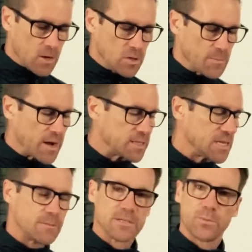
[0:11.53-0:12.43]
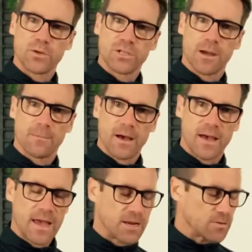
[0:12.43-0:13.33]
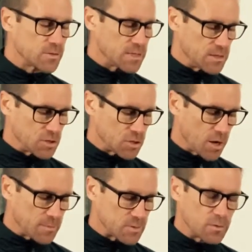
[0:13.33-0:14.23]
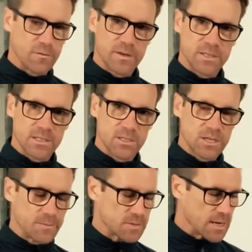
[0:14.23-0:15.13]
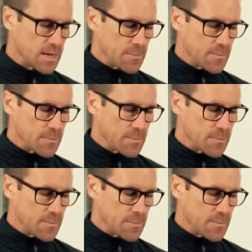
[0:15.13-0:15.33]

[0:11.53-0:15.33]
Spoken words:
You might see them as push-up bar handles in the shops or in fitness gyms,